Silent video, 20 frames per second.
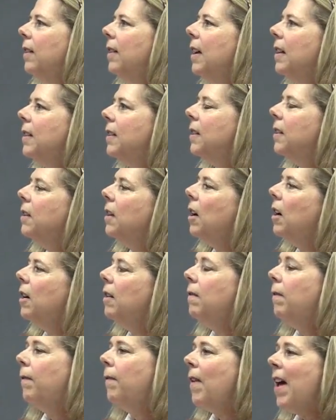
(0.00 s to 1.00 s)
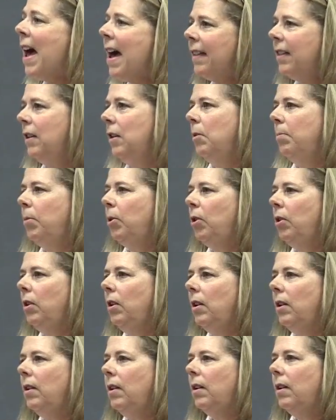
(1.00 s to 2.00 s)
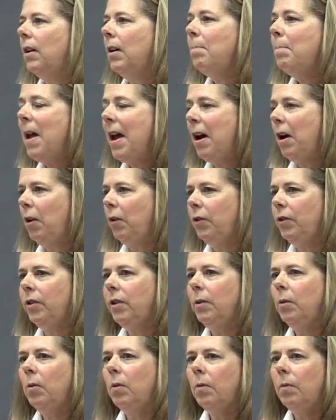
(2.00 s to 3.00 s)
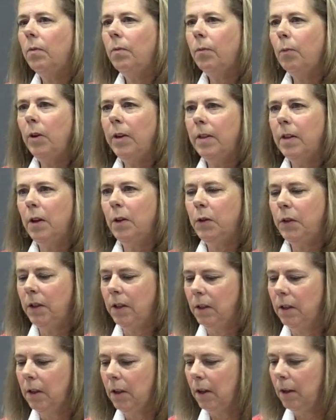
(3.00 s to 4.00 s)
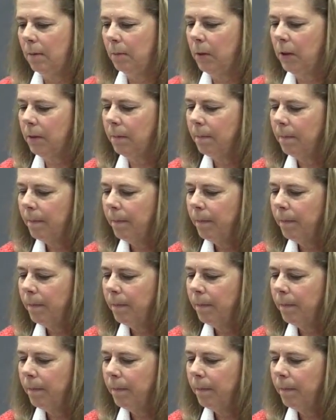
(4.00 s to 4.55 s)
That's an unfathomable amount with those incomes.